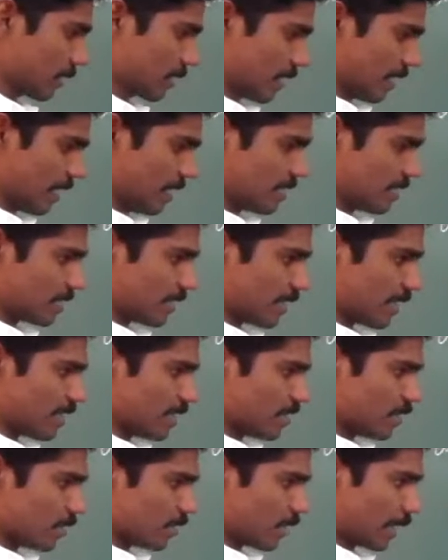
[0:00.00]
T is
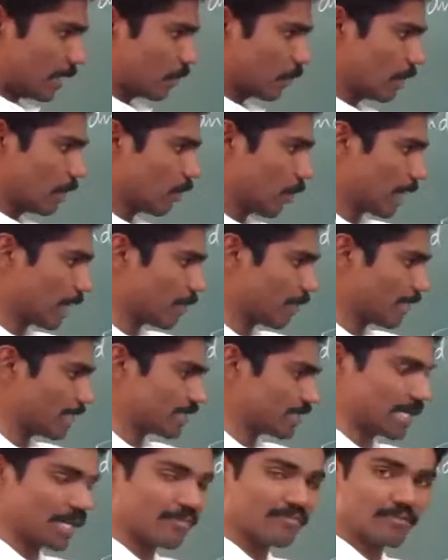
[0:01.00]
there and only one number
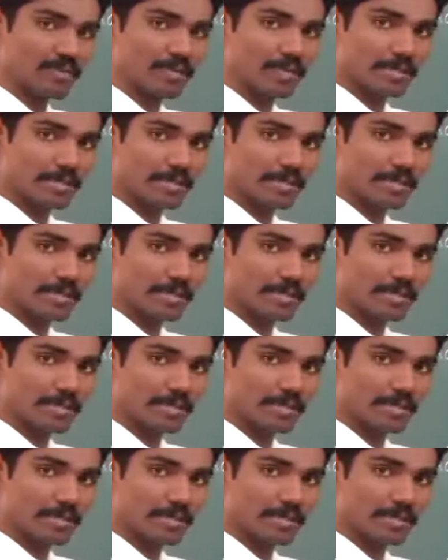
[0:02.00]
is left.